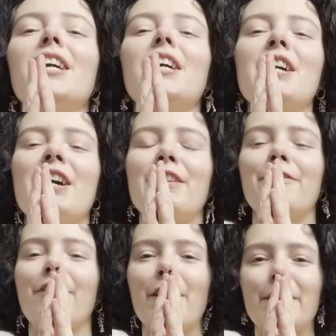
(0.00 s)
kind of
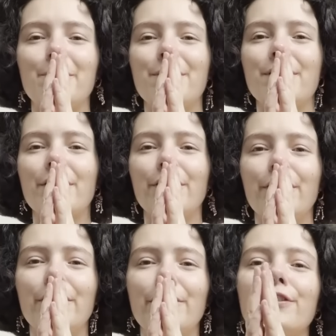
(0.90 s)
vibe. So
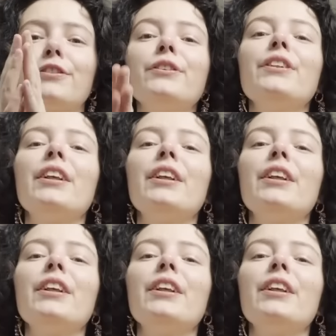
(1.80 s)
overall,